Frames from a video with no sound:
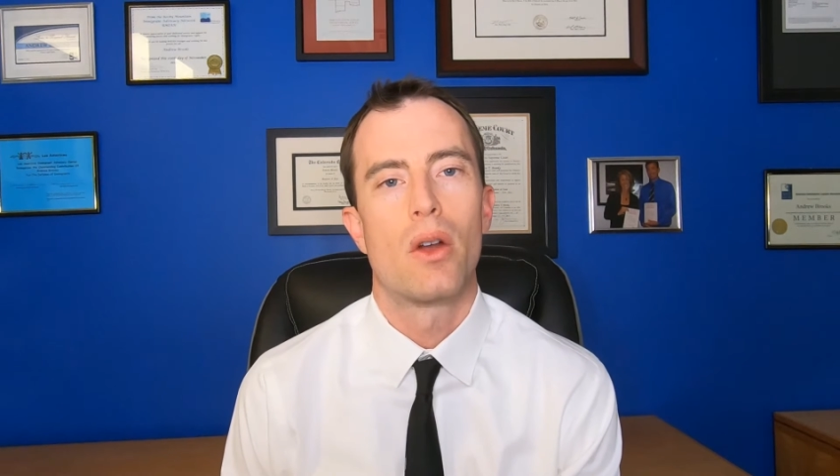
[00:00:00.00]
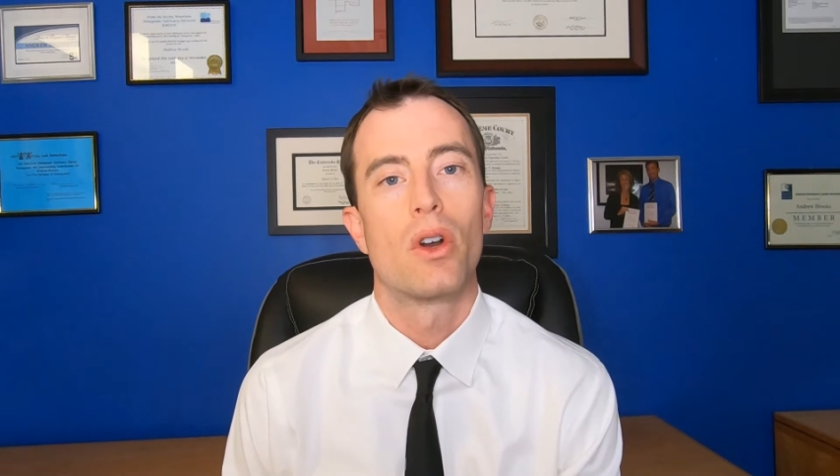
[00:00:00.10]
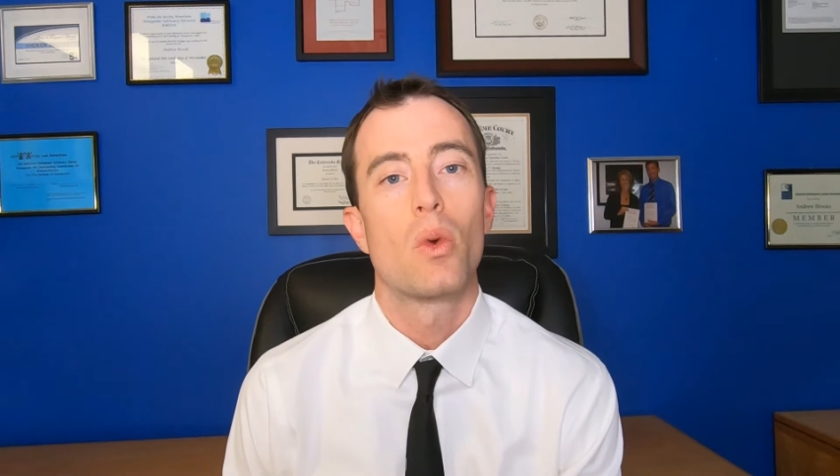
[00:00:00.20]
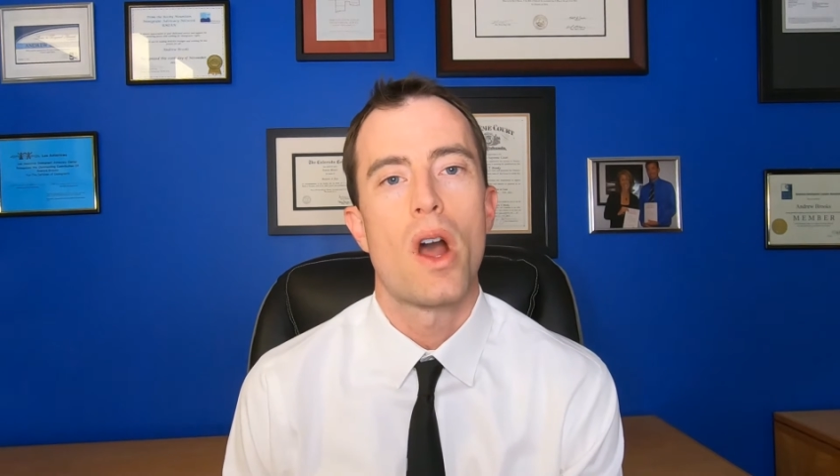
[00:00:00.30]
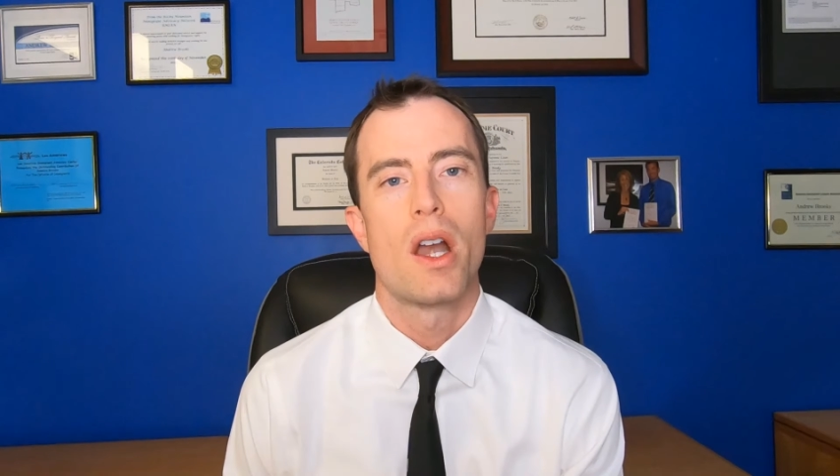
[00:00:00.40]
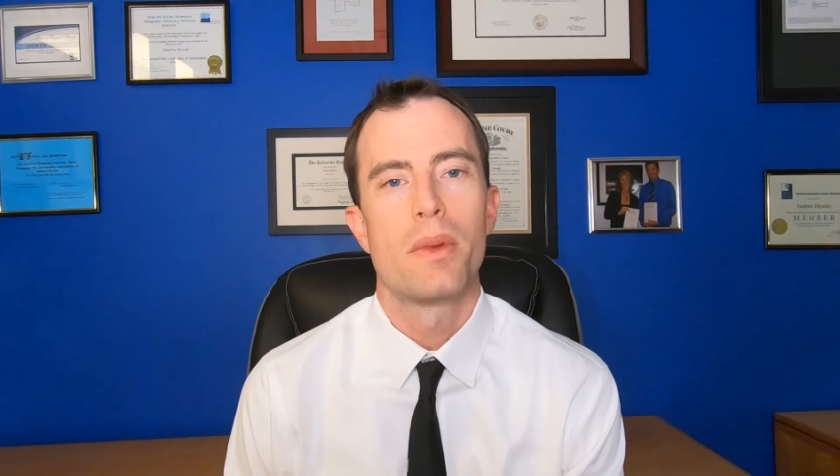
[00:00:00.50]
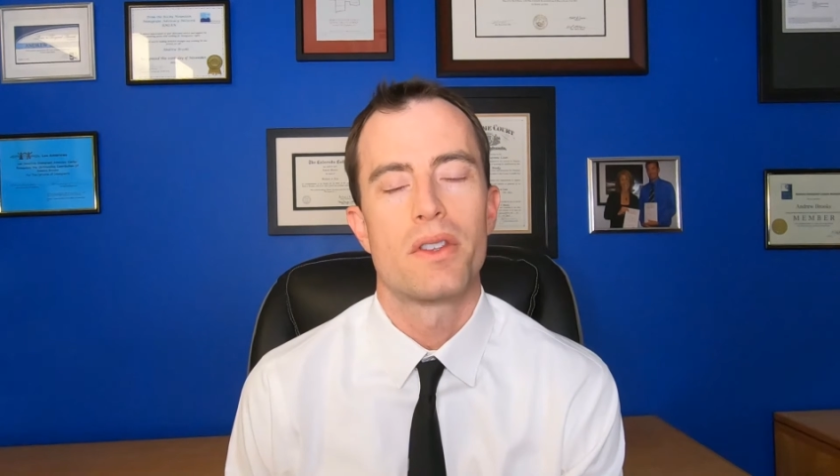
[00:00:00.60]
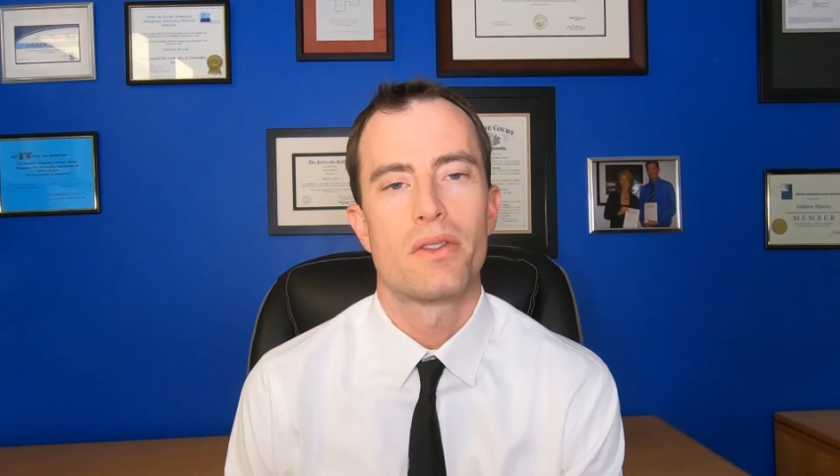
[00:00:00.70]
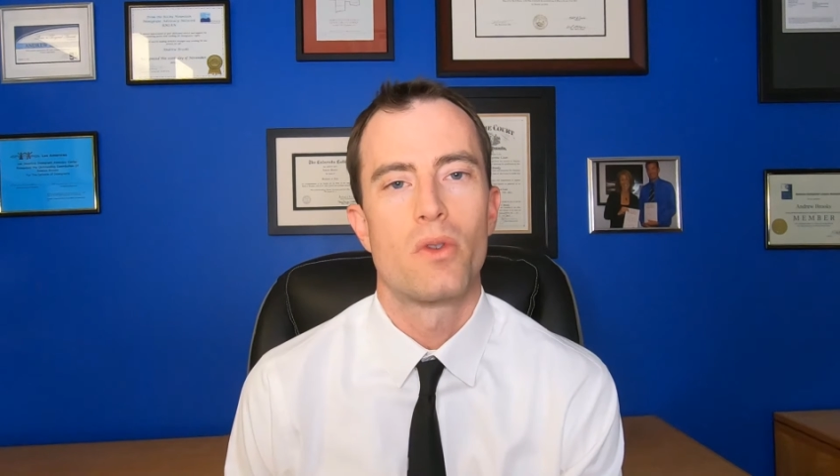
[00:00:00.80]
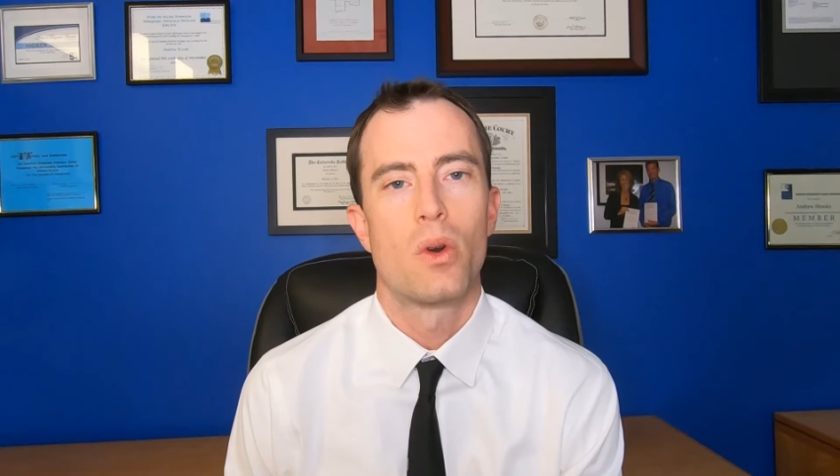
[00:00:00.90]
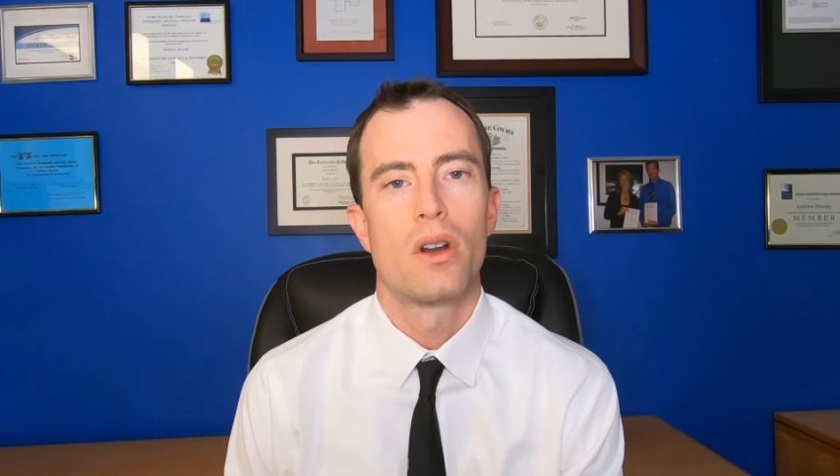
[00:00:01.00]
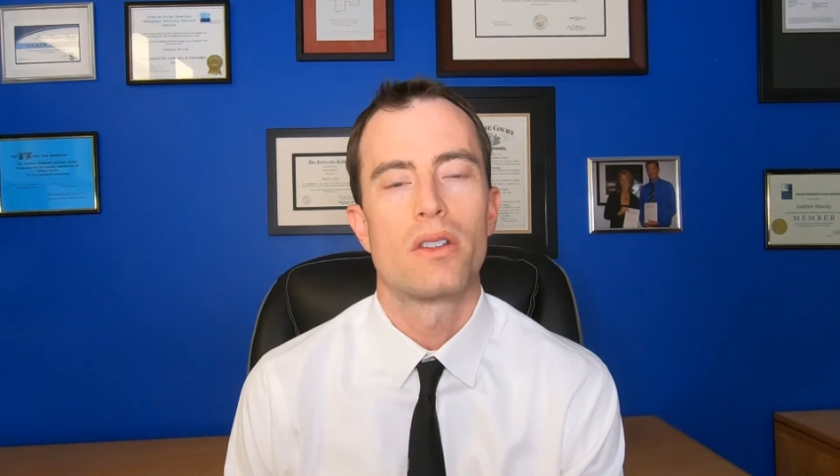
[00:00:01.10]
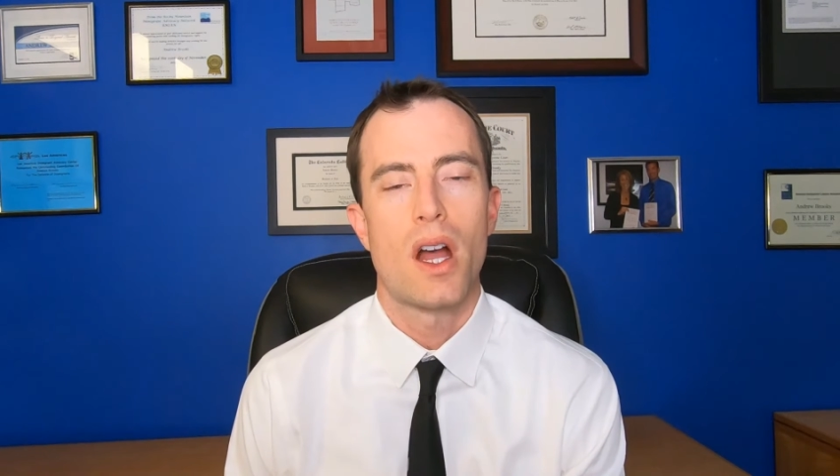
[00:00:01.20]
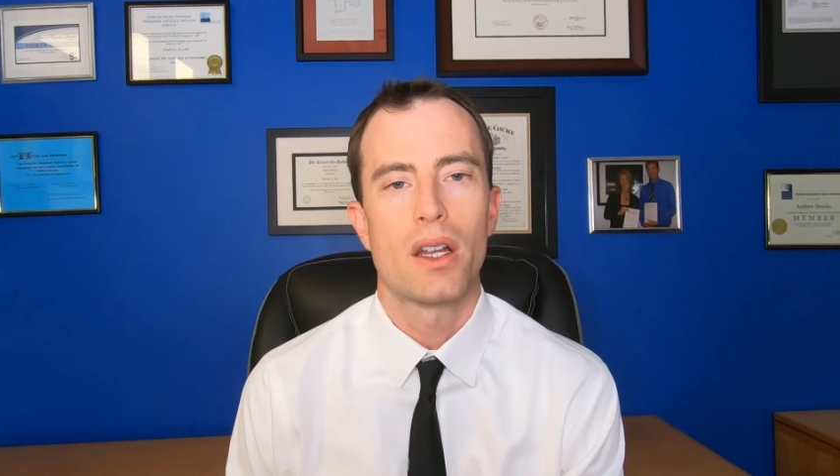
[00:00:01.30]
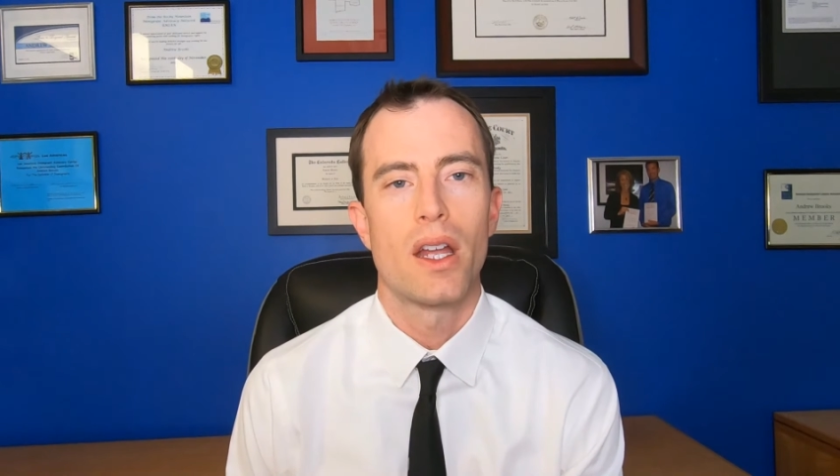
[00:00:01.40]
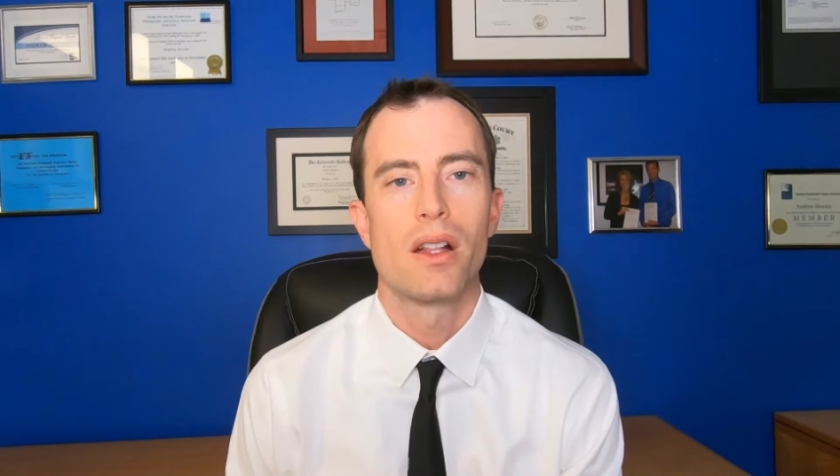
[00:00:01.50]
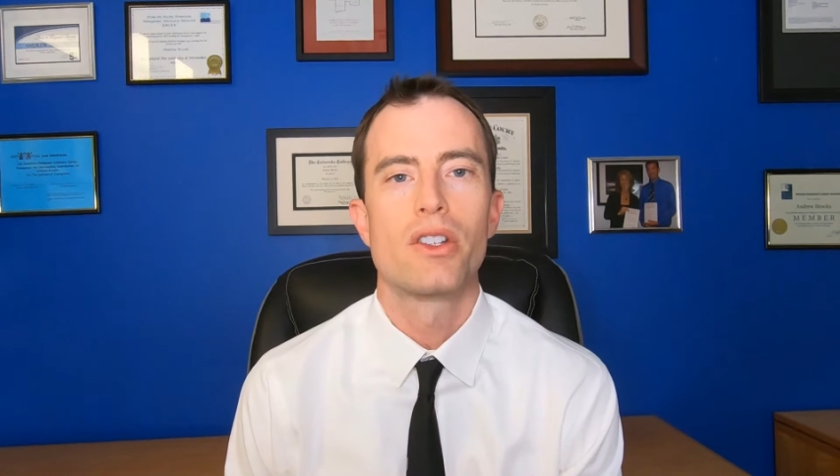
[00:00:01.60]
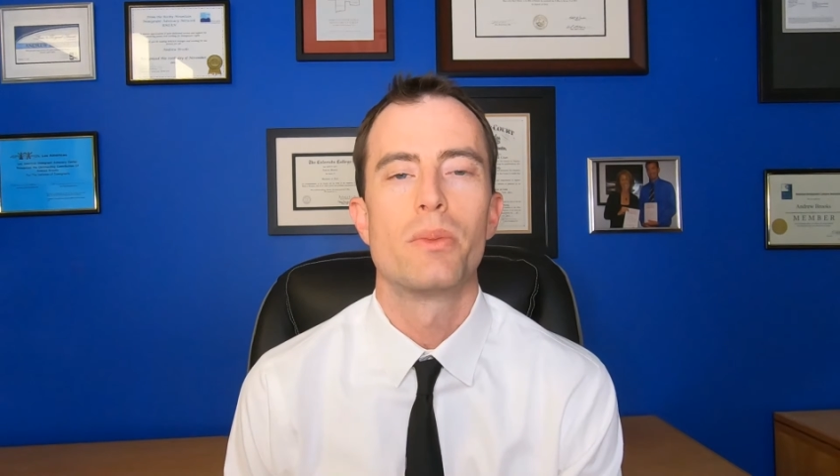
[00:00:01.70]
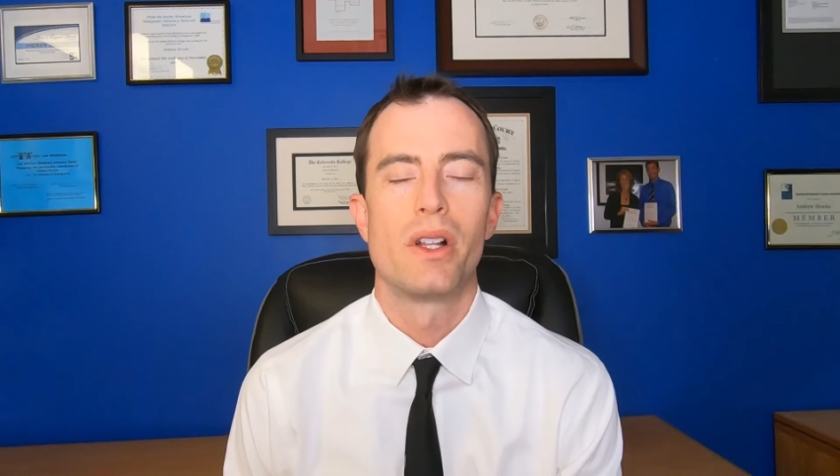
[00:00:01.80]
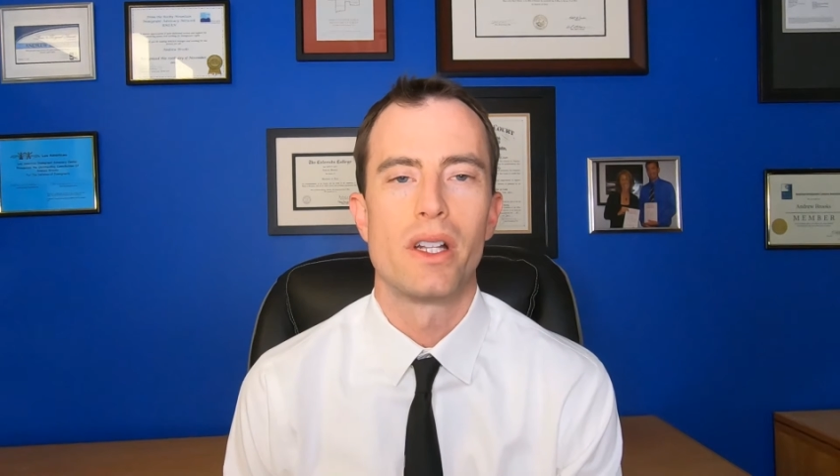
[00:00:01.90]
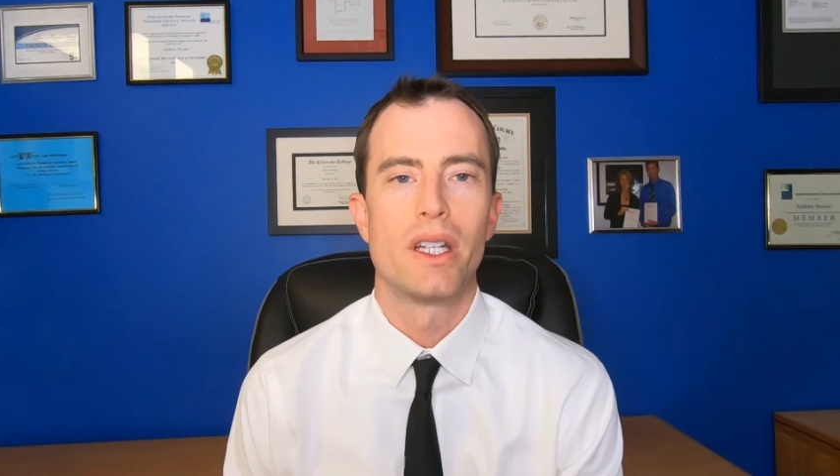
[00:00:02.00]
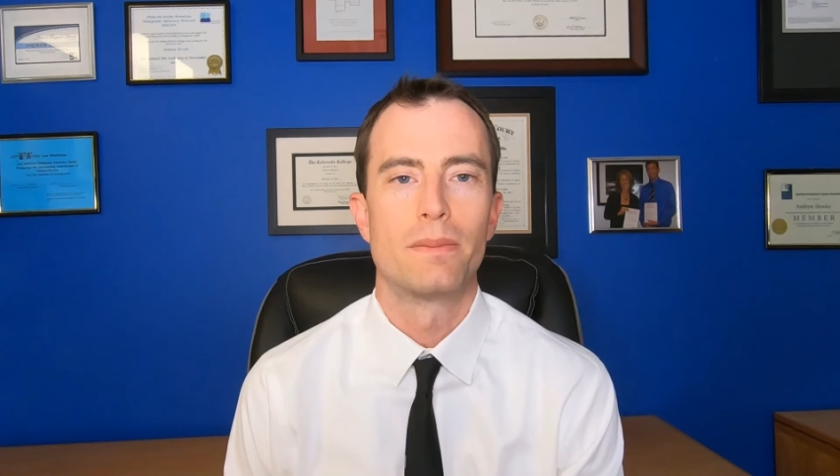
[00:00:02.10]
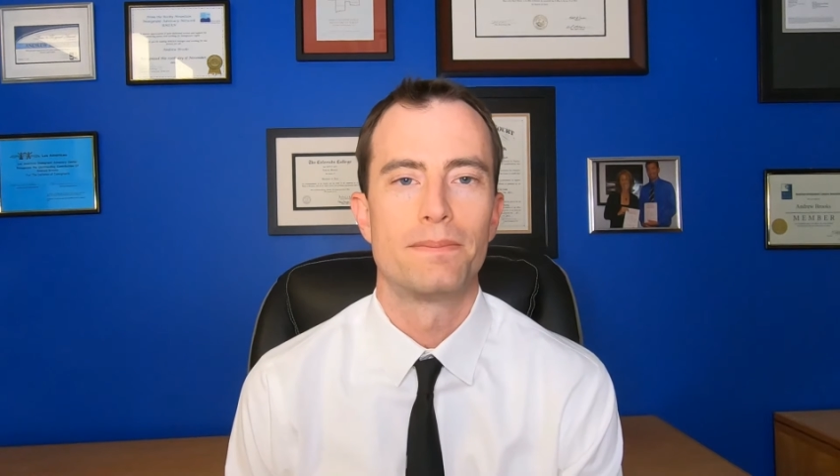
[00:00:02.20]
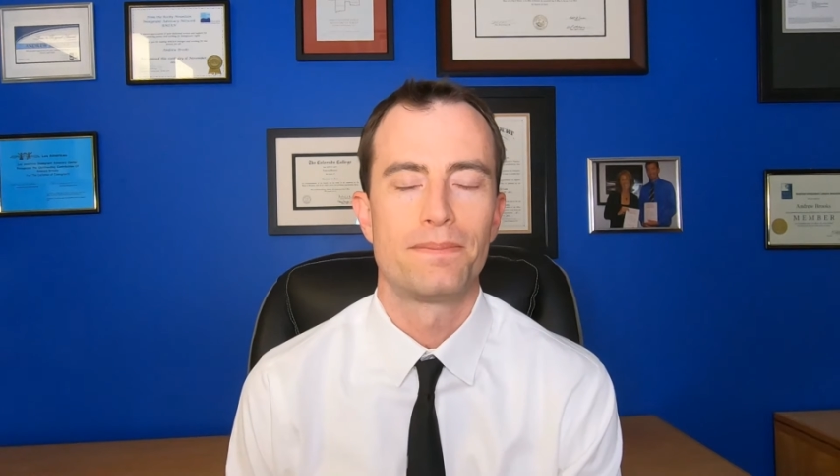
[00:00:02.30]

requirements for DACA eligibility.